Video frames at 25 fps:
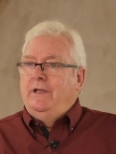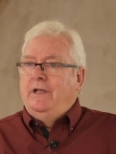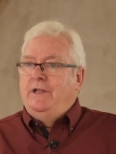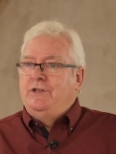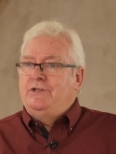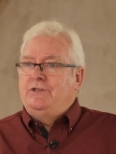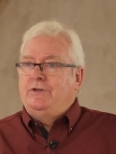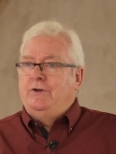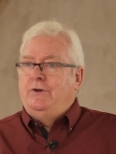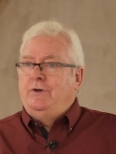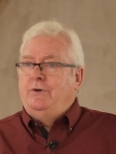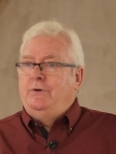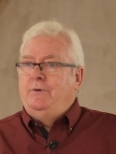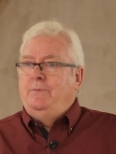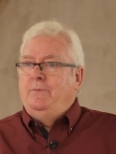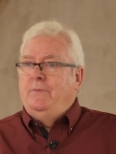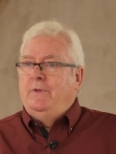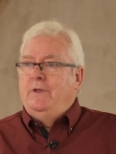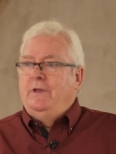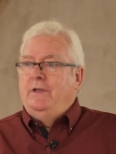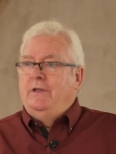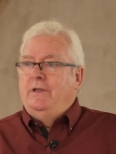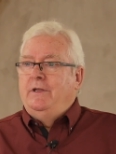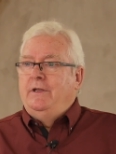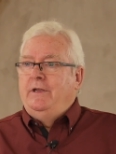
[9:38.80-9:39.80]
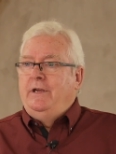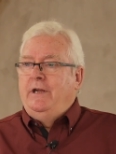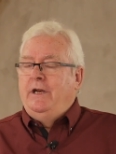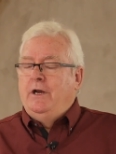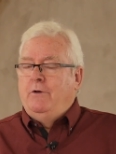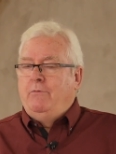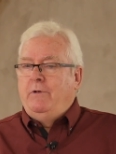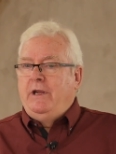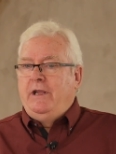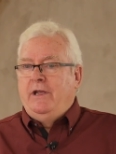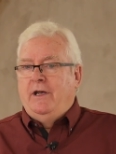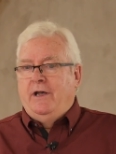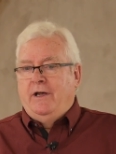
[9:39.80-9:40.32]
And so
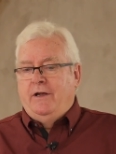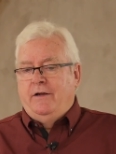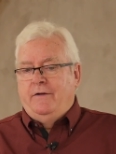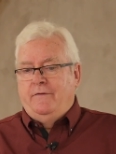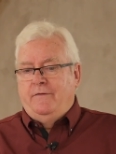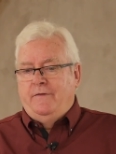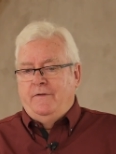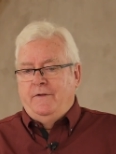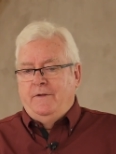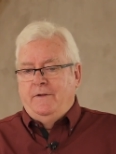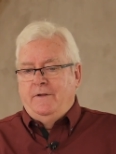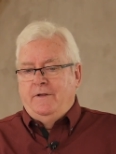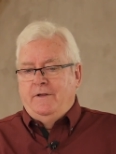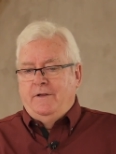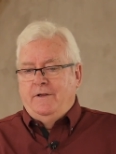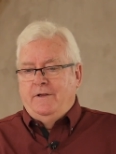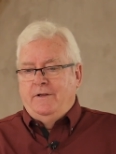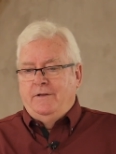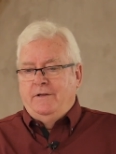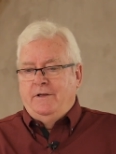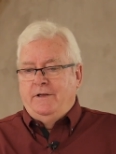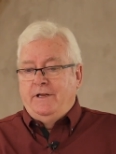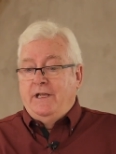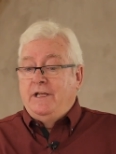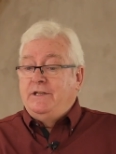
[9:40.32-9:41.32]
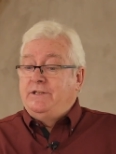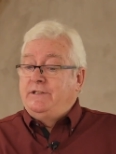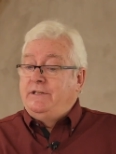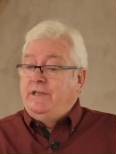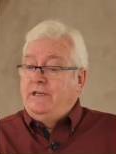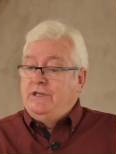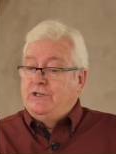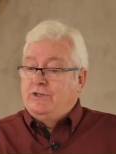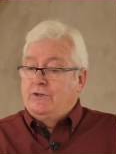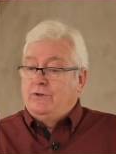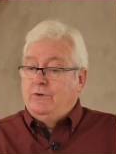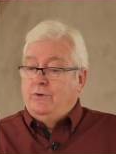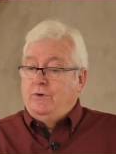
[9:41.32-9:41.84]
here we have the Dead
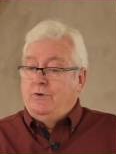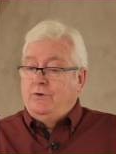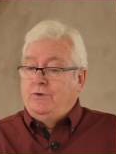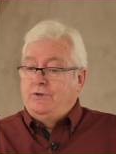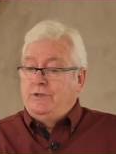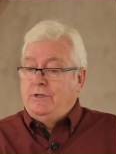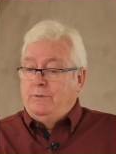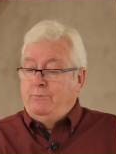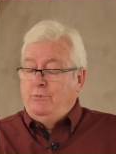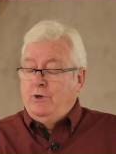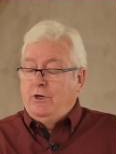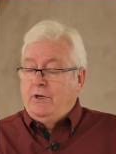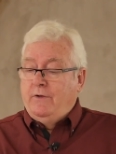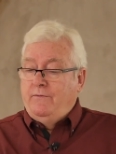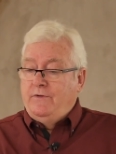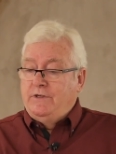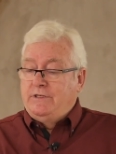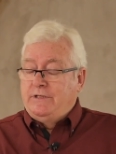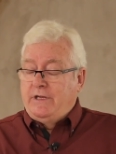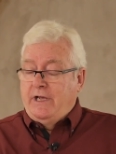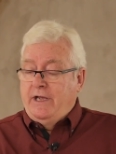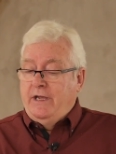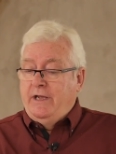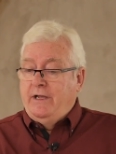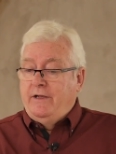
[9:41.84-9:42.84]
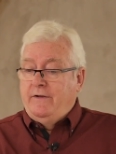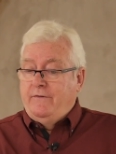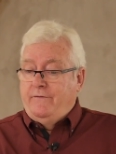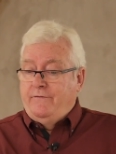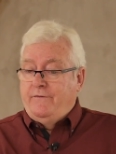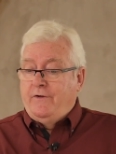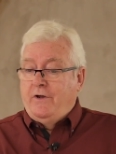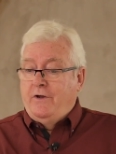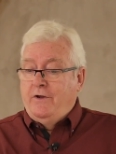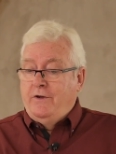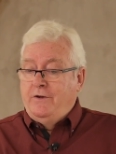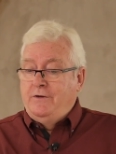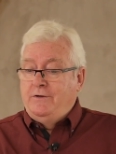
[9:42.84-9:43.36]
Sea Scrolls, the Book of Isaiah,
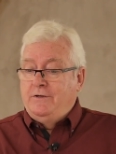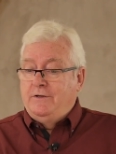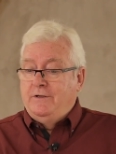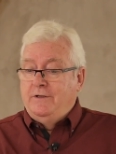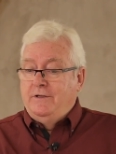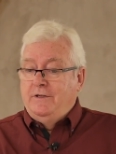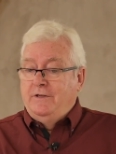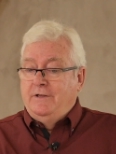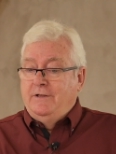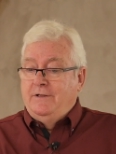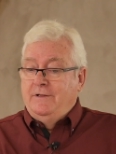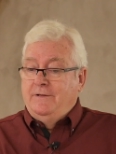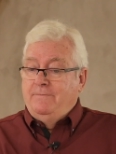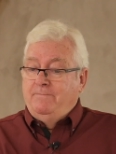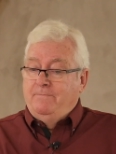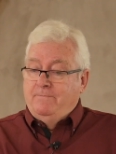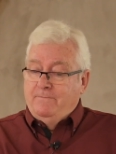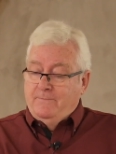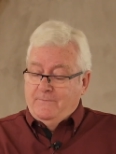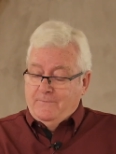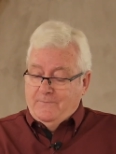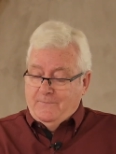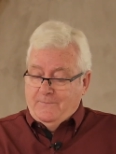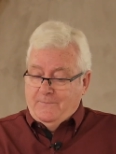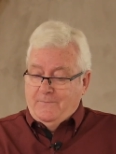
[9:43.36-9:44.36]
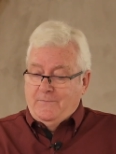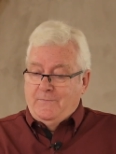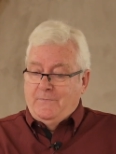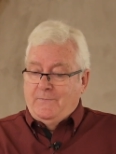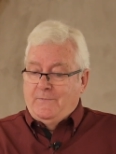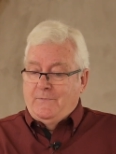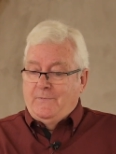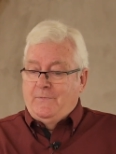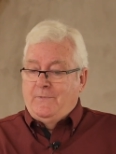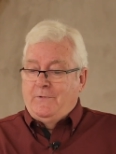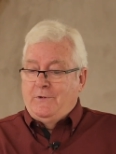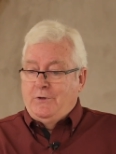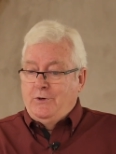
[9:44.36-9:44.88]
found
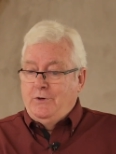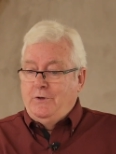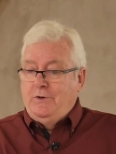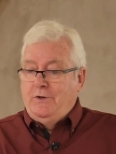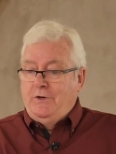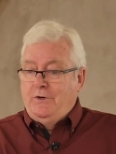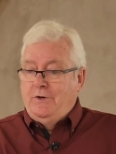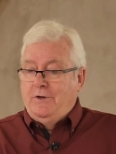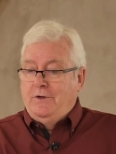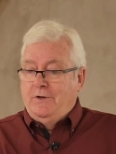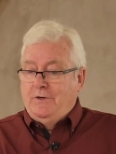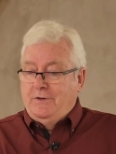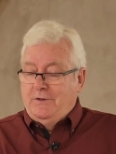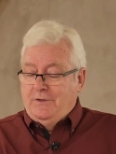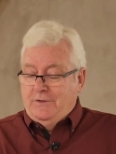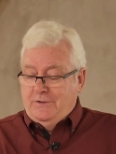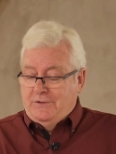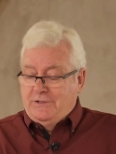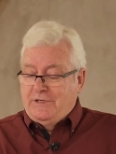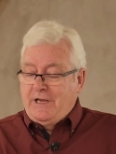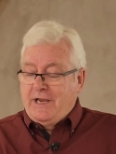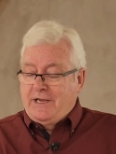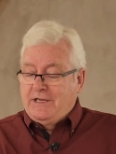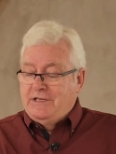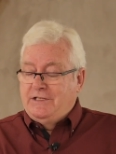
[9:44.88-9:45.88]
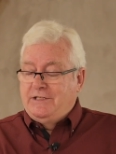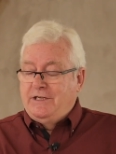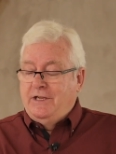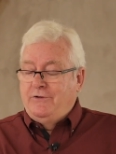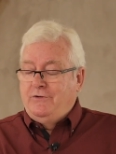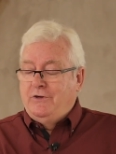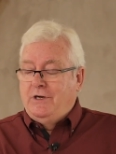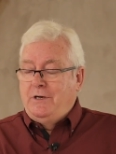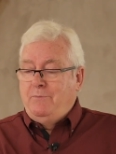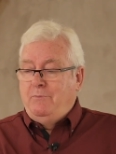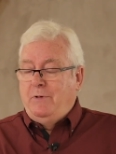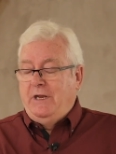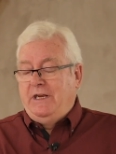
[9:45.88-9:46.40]
to 2nd
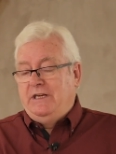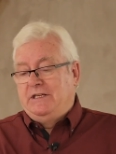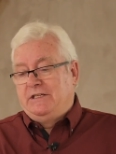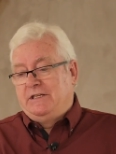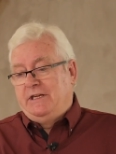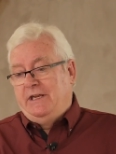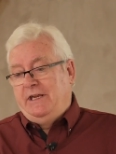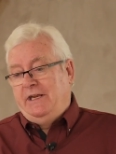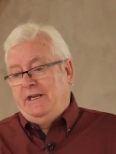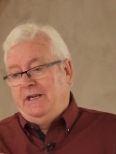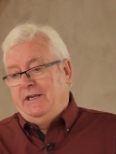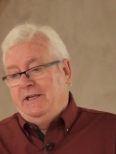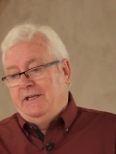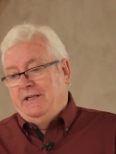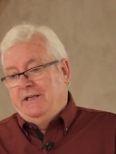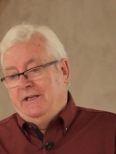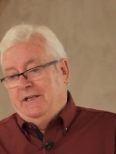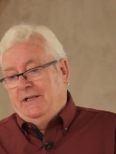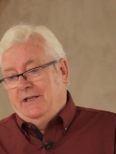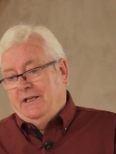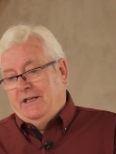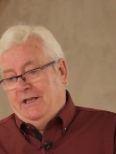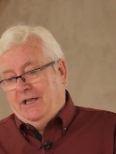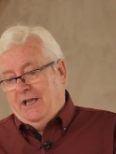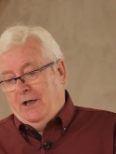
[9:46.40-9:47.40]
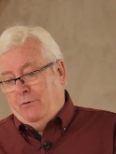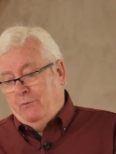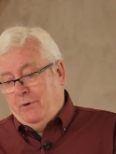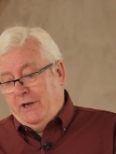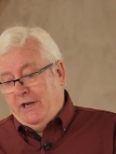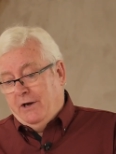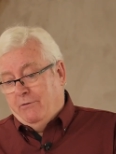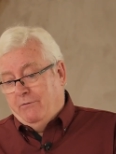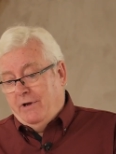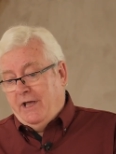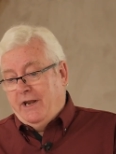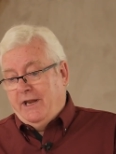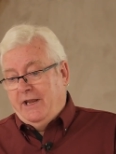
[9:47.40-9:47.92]
century BC, and
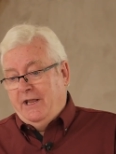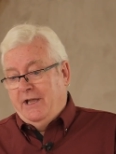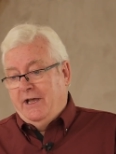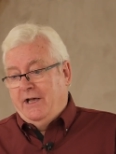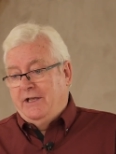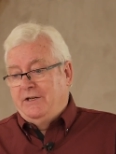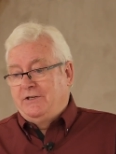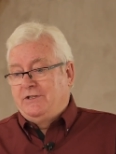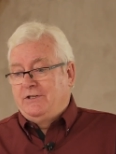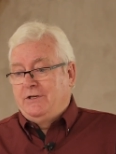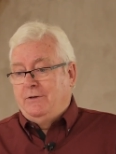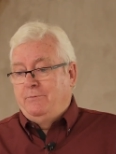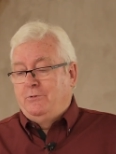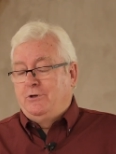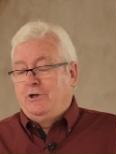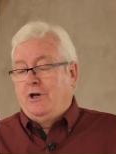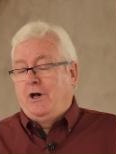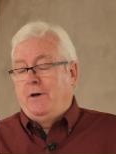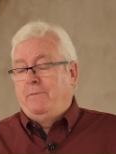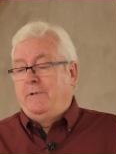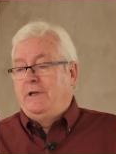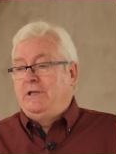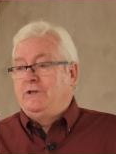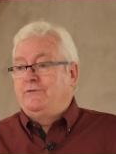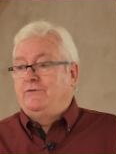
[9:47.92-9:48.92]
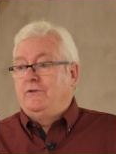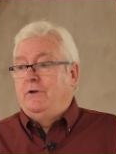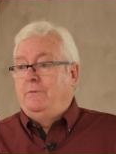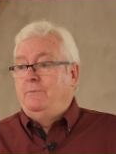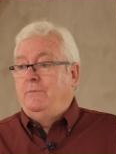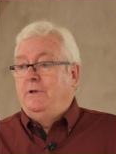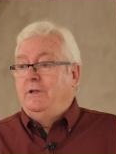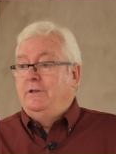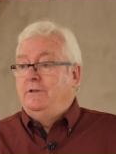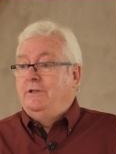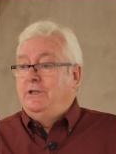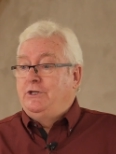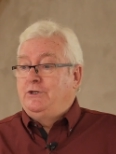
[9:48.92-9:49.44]
we already had some copies
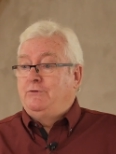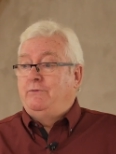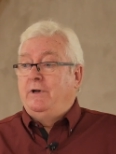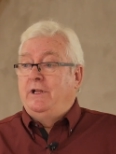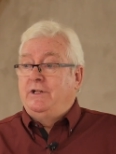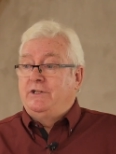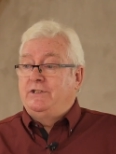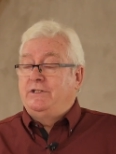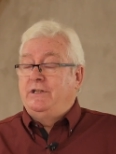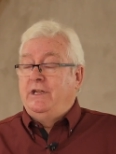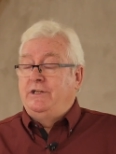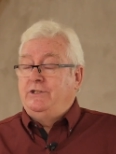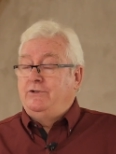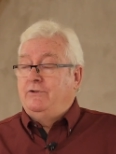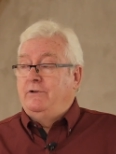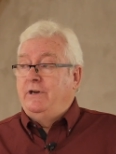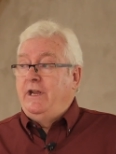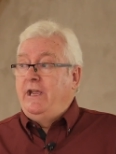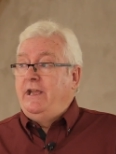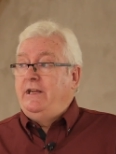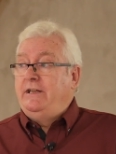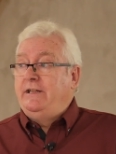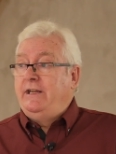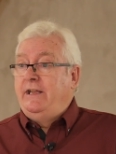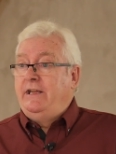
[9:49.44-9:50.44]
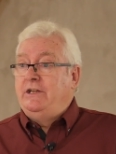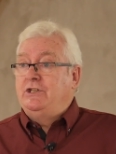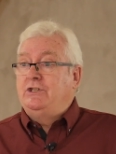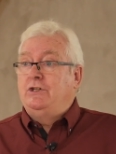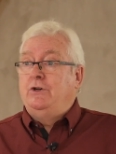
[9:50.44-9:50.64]
from the 12th century AD.